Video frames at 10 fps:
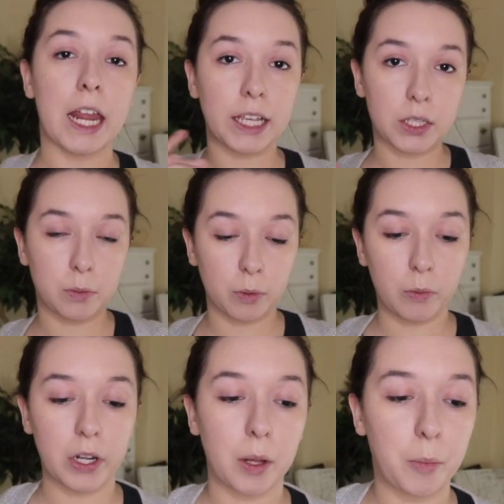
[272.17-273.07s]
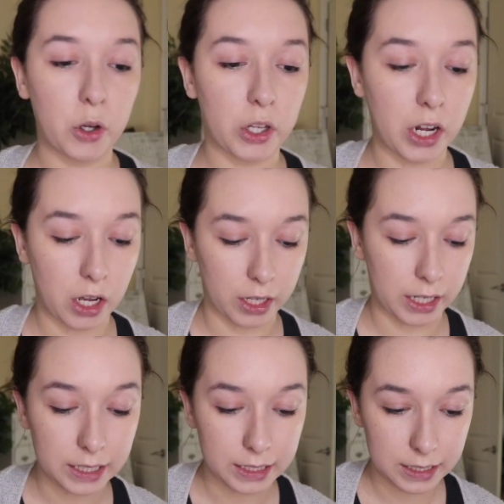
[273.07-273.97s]
Next, we want to put on
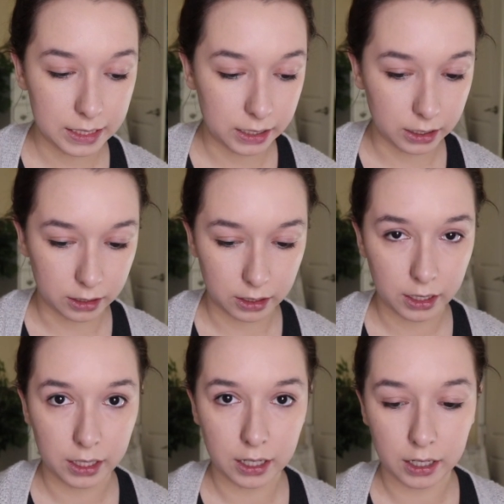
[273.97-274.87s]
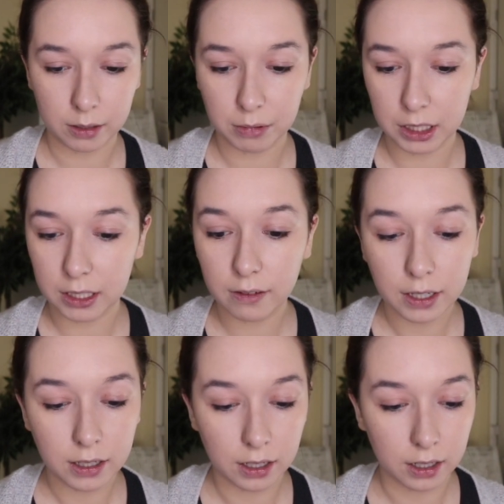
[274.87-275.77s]
concealer, and I believe I
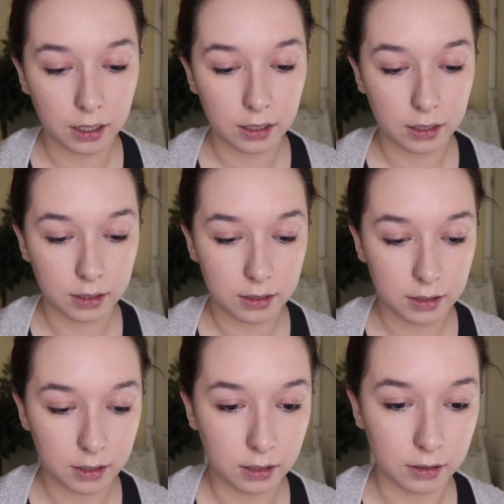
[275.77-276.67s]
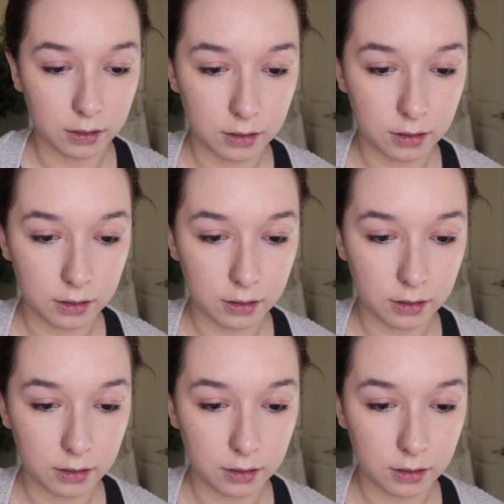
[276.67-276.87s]
got a concealer.